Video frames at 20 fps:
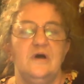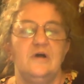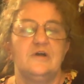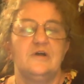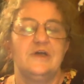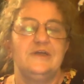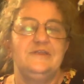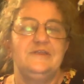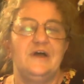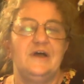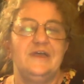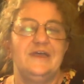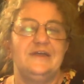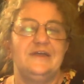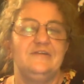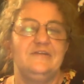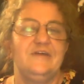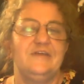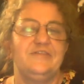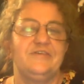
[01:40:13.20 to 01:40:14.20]
Okay,
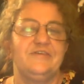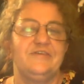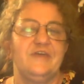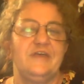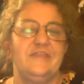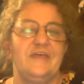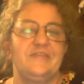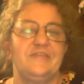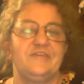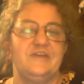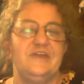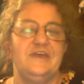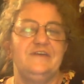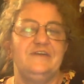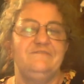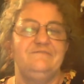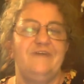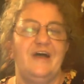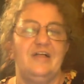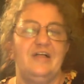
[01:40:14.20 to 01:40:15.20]
Diana, that's saying that's an
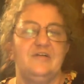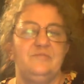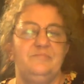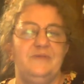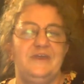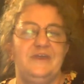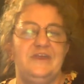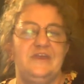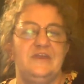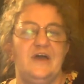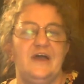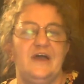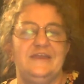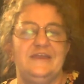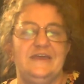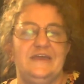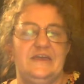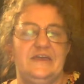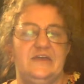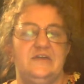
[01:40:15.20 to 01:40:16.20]
invalid meeting
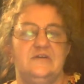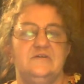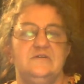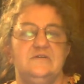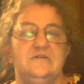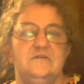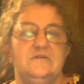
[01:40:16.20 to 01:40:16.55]
ID.